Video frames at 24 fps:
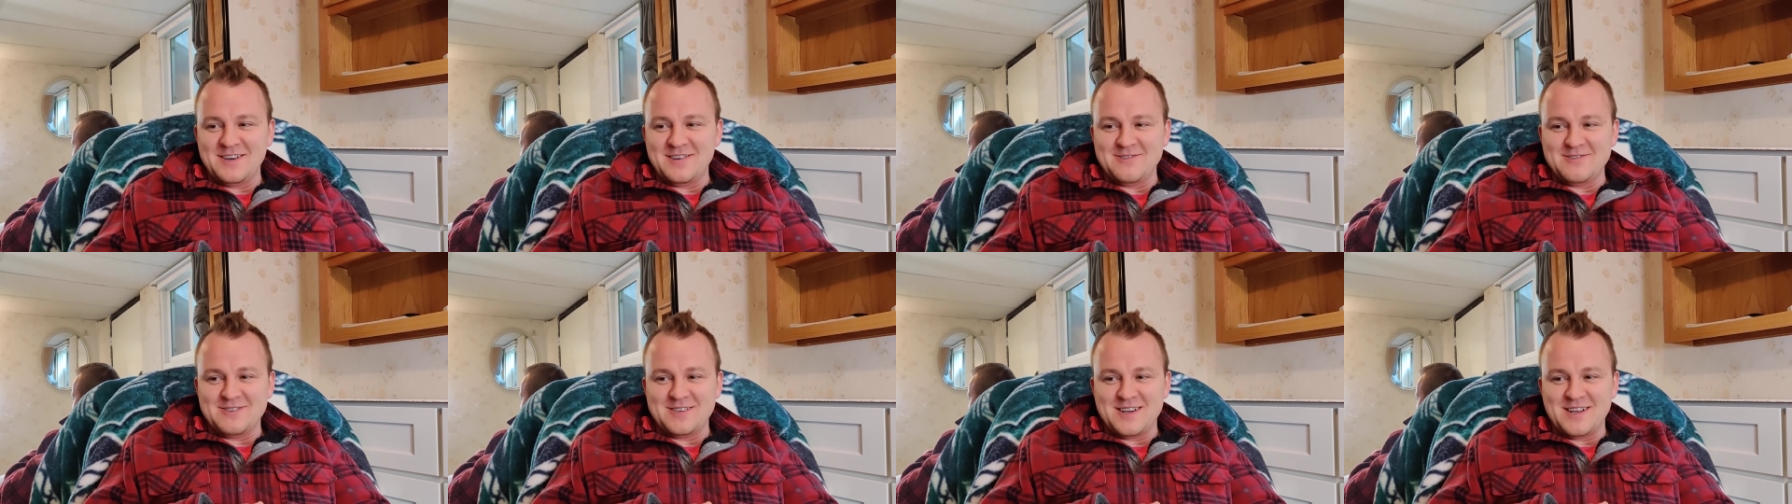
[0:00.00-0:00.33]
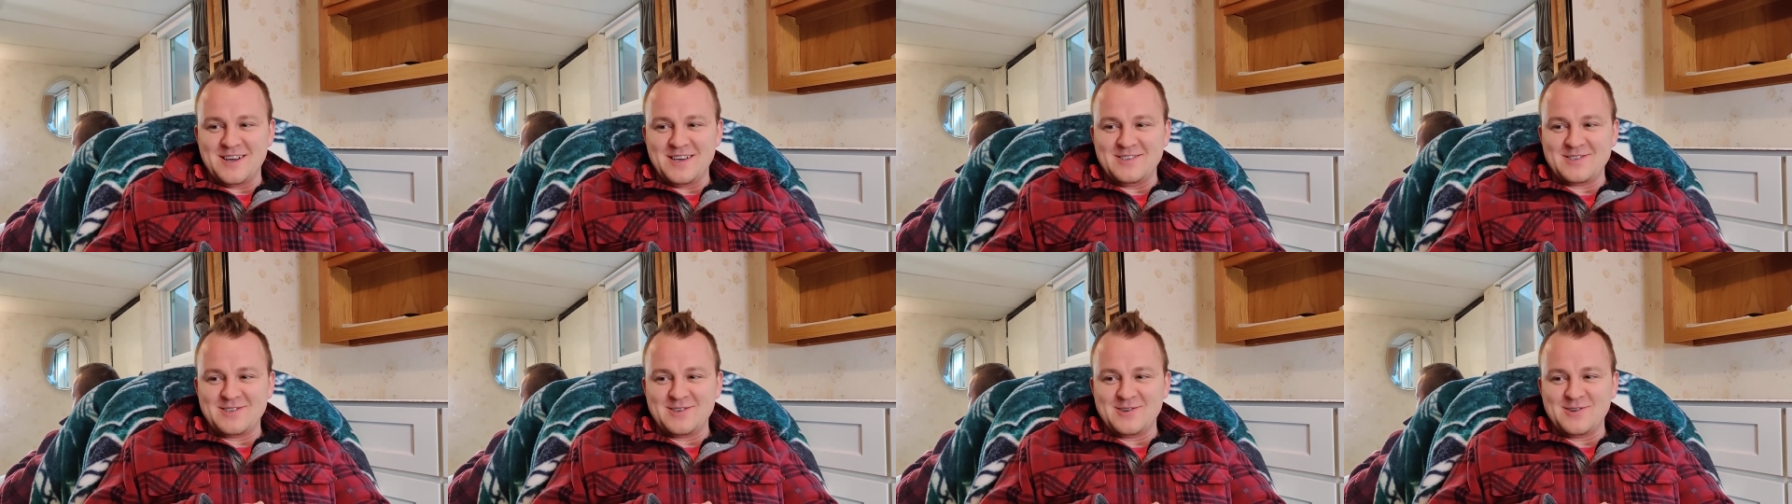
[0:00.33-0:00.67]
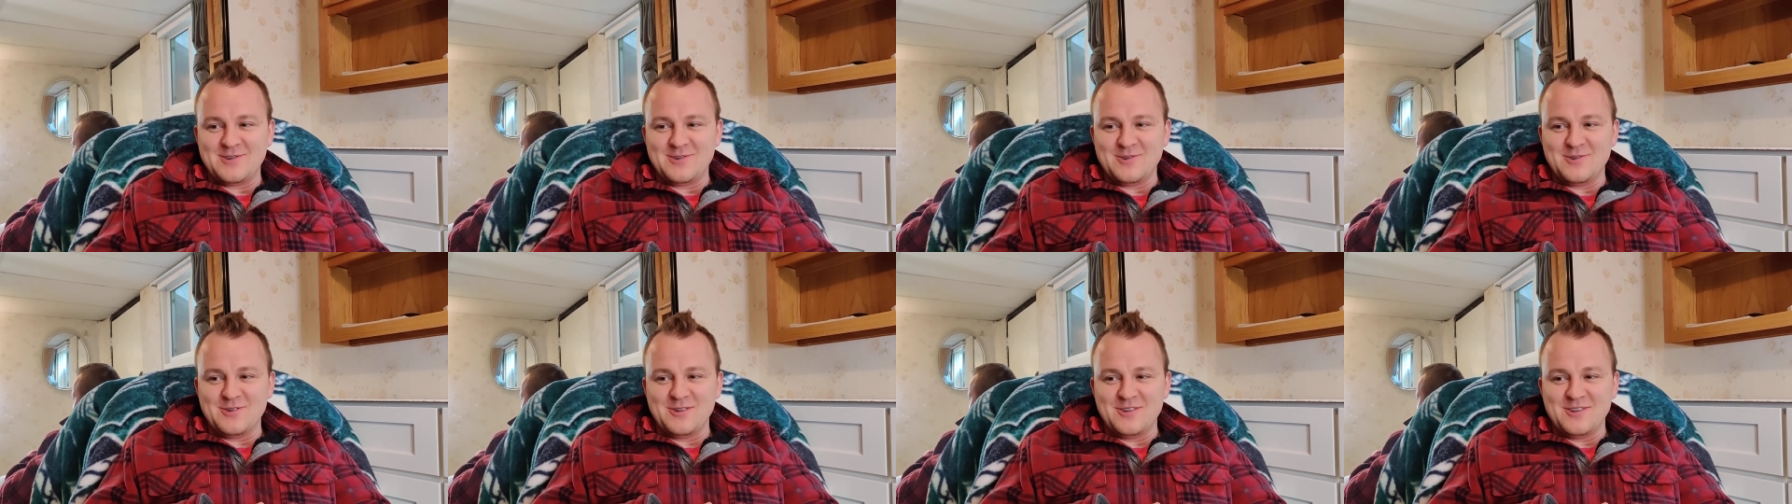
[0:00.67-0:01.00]
I was in high
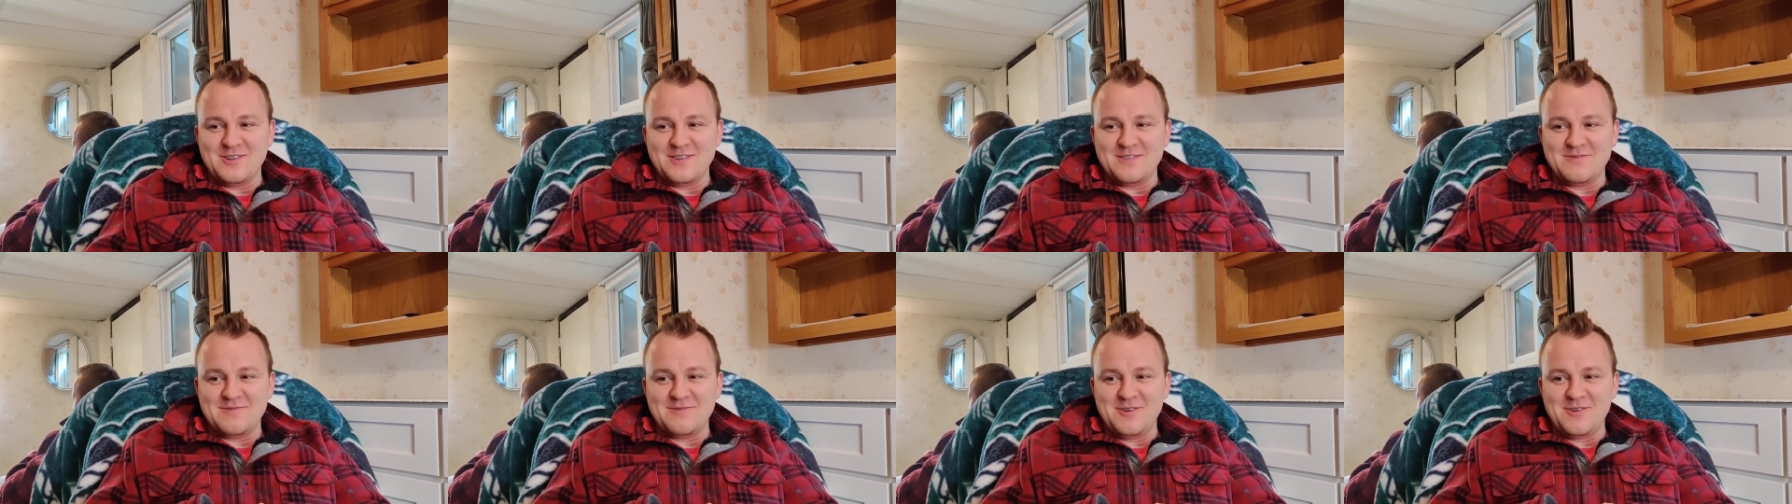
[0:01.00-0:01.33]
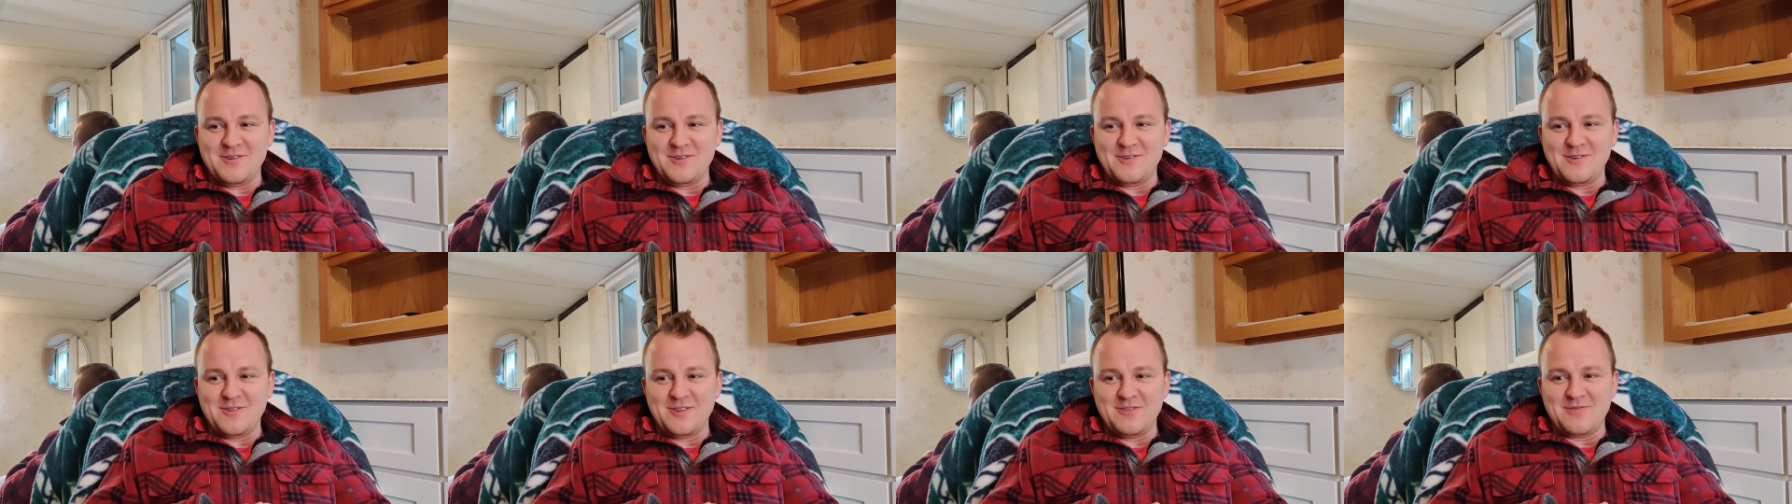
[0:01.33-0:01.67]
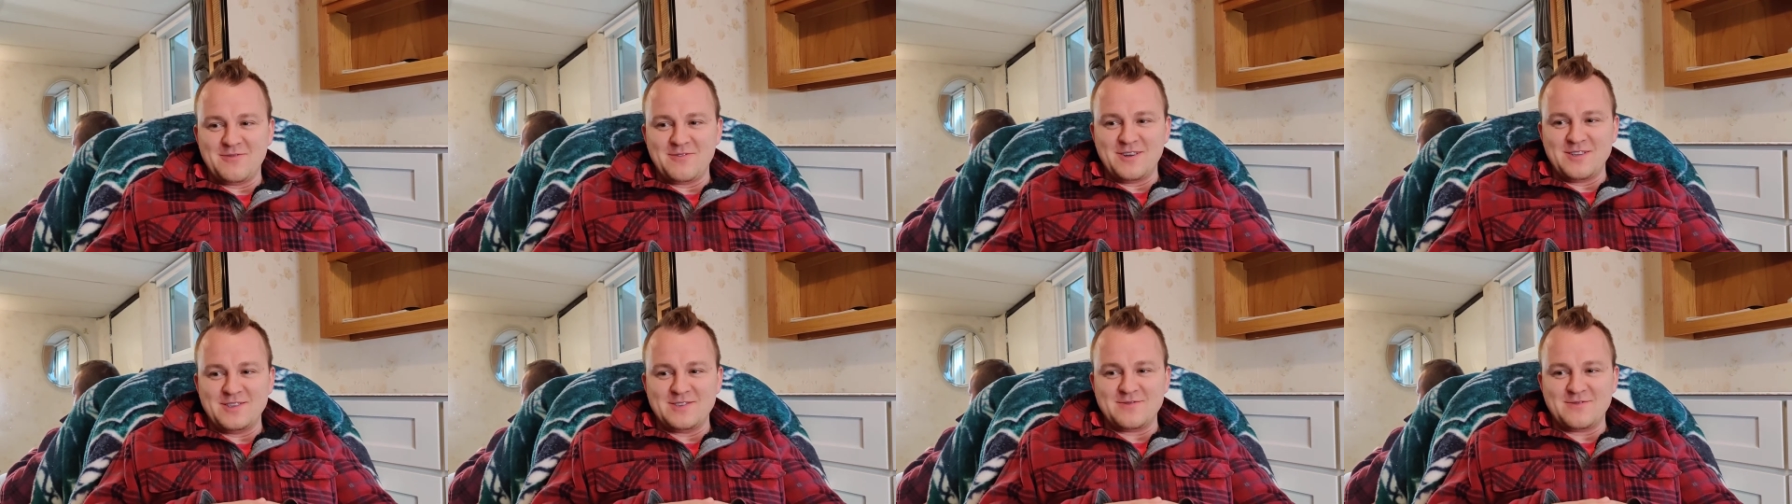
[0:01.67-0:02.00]
school, and we were only
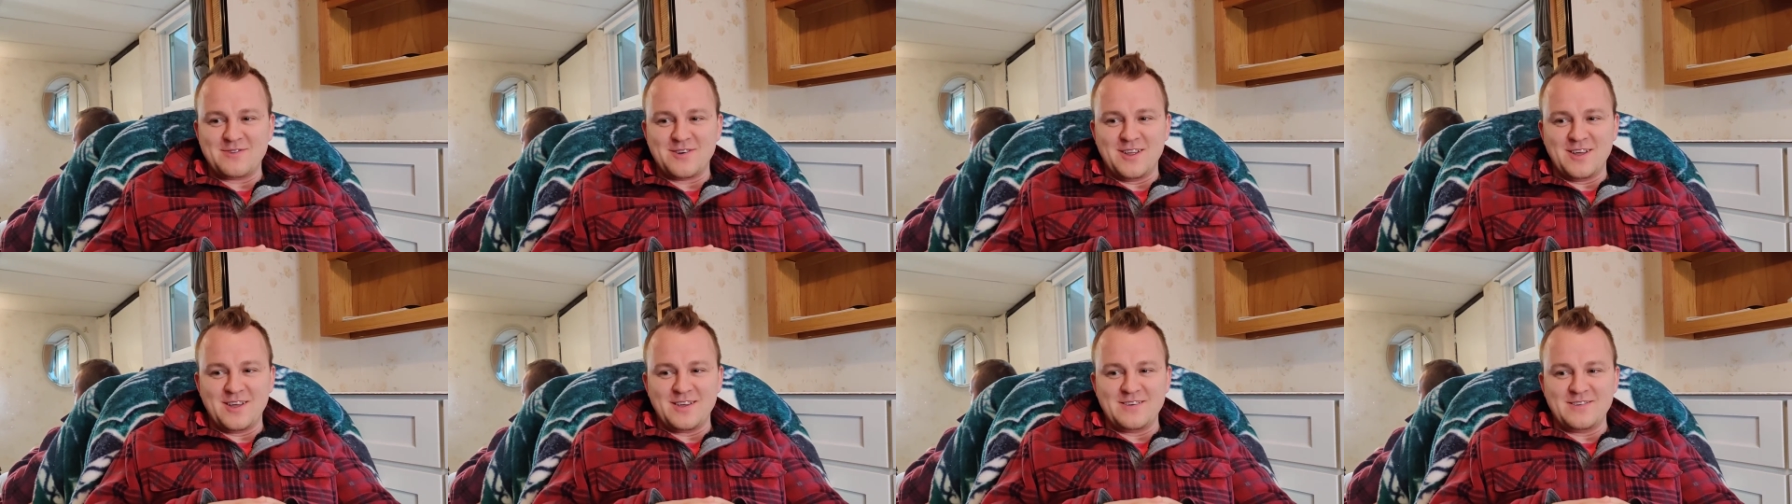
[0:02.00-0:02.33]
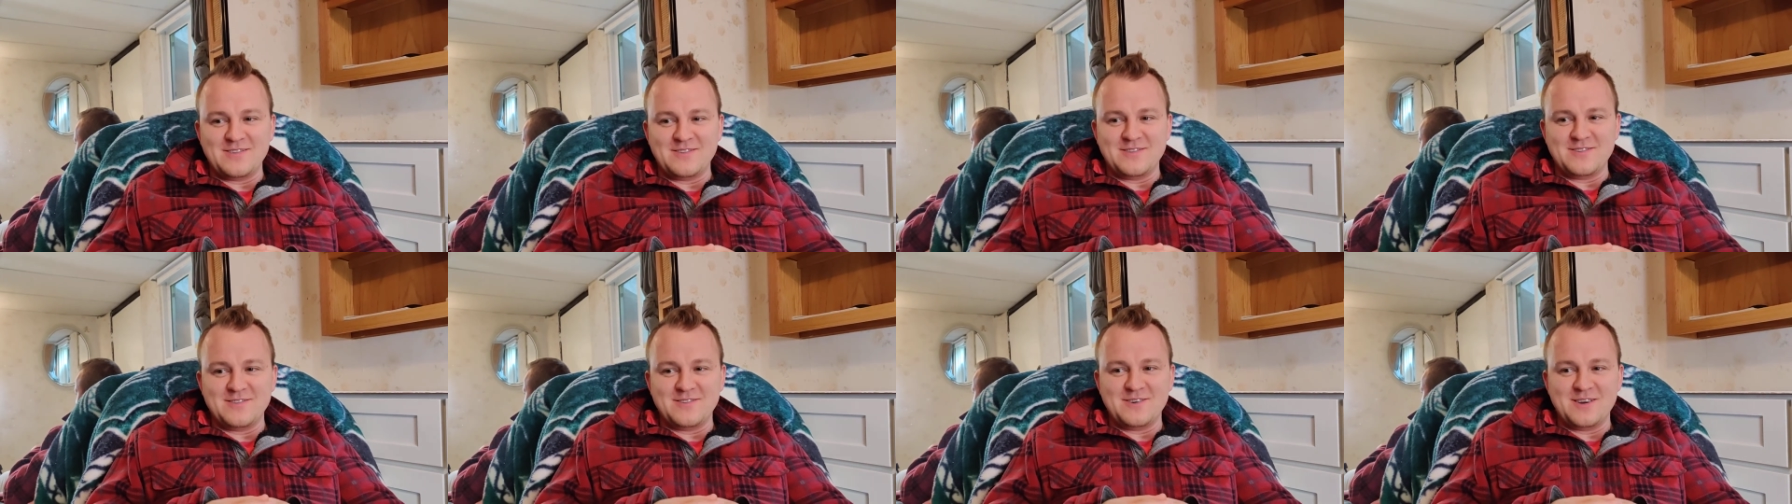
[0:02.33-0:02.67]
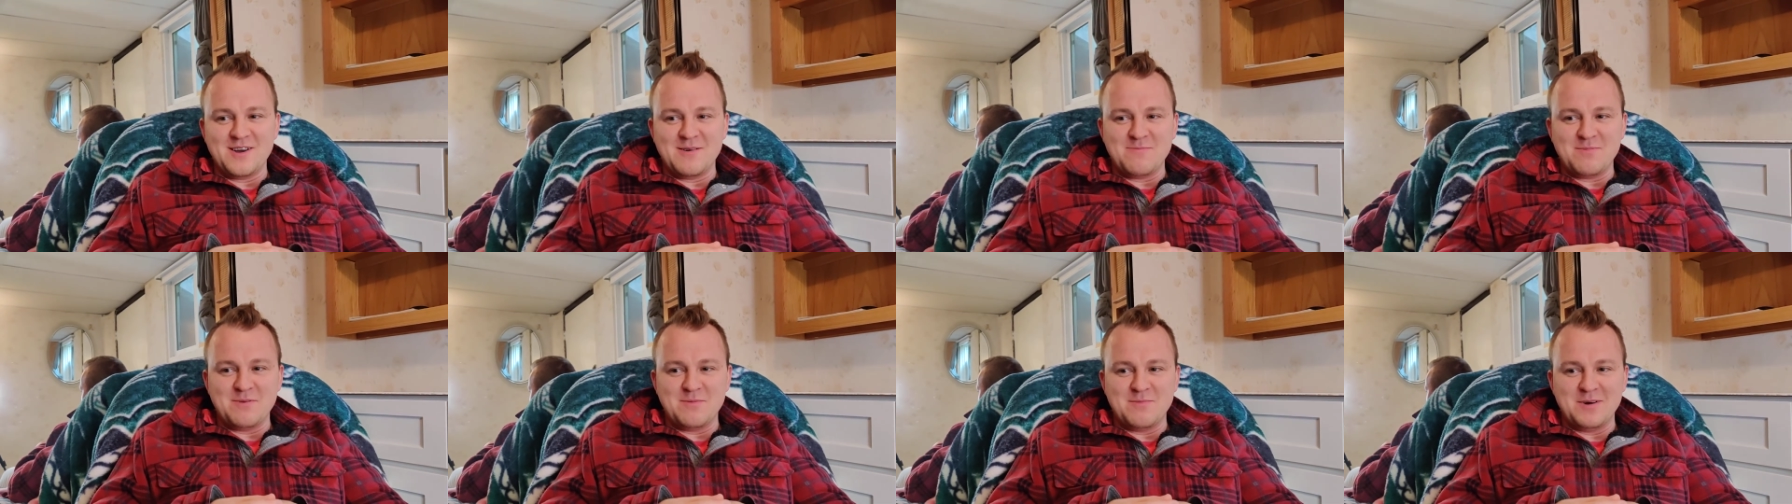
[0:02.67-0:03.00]
friends for, like, a
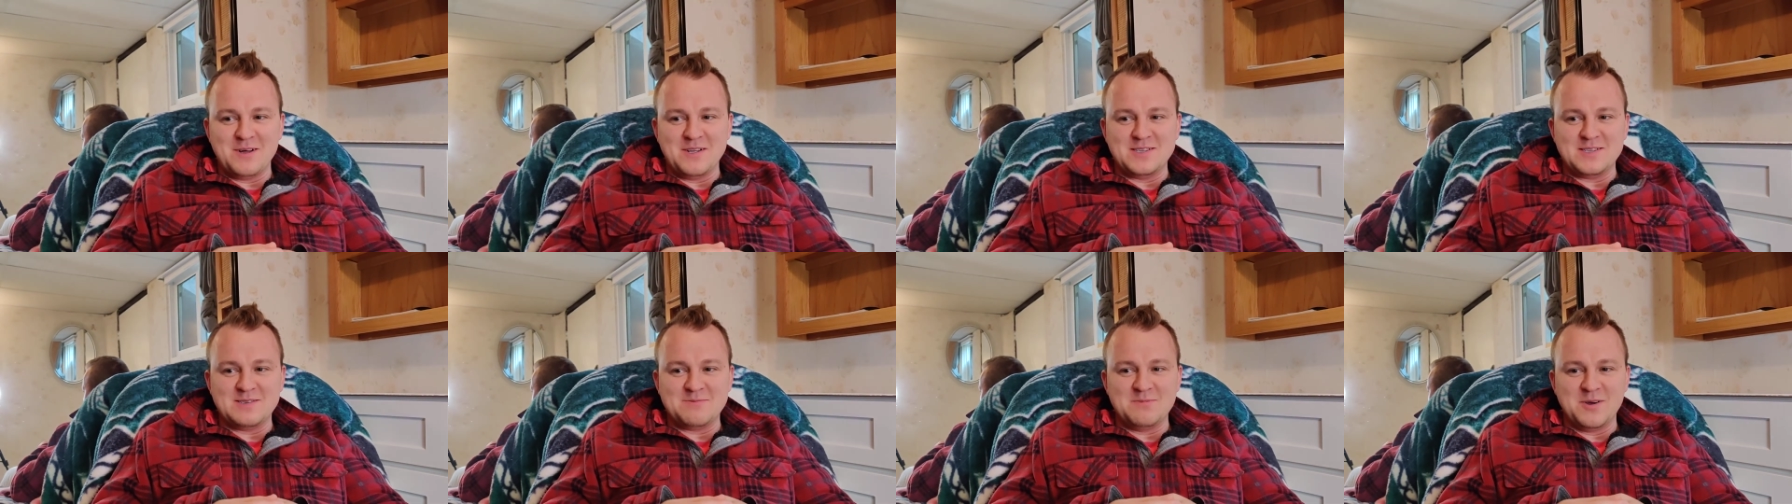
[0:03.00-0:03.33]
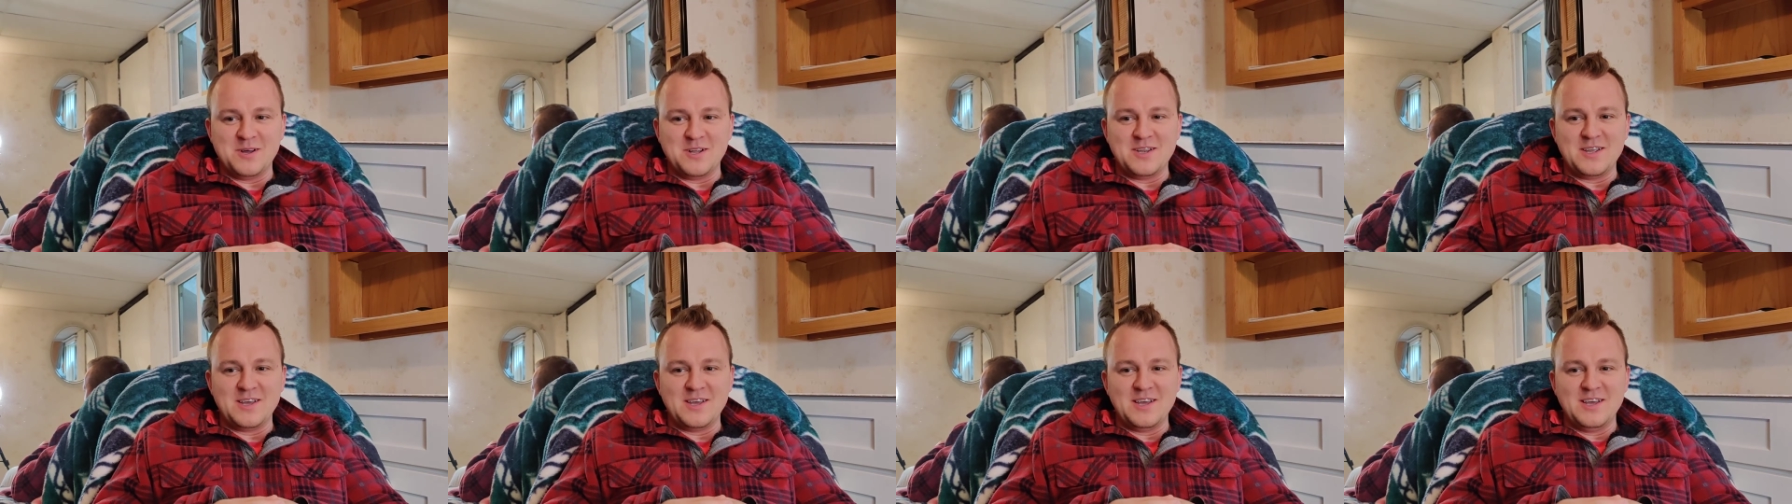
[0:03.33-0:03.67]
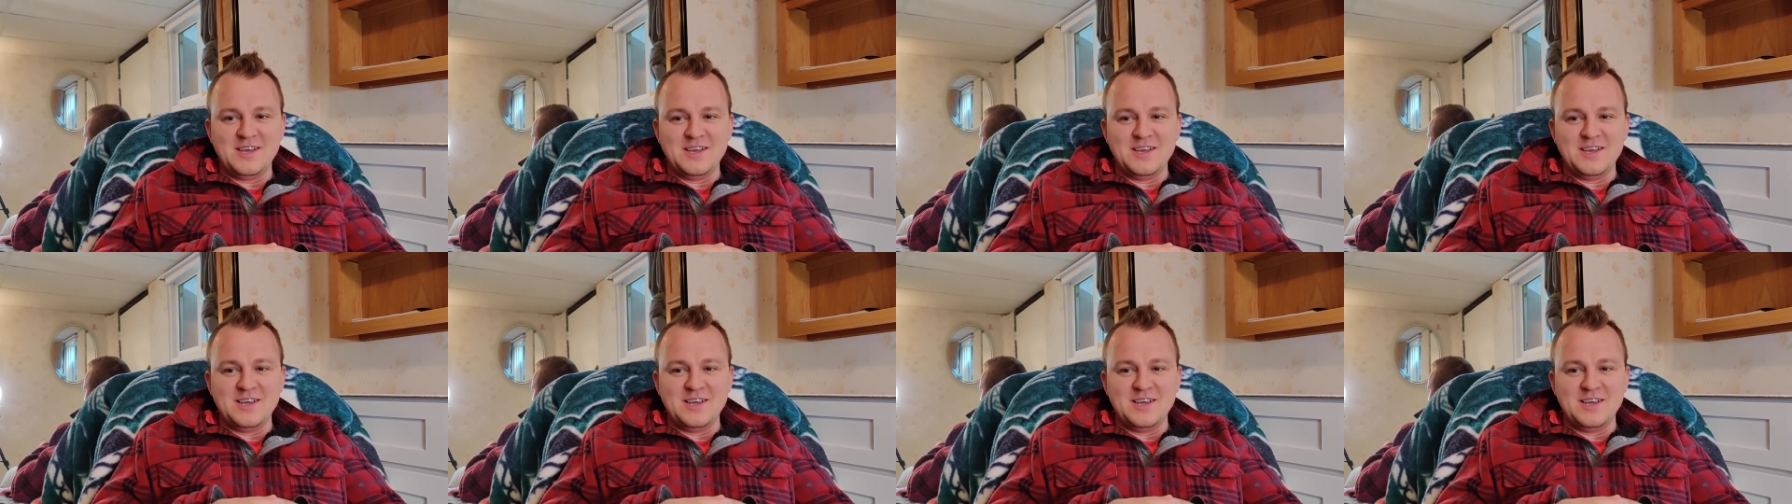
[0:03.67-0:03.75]
couple months, but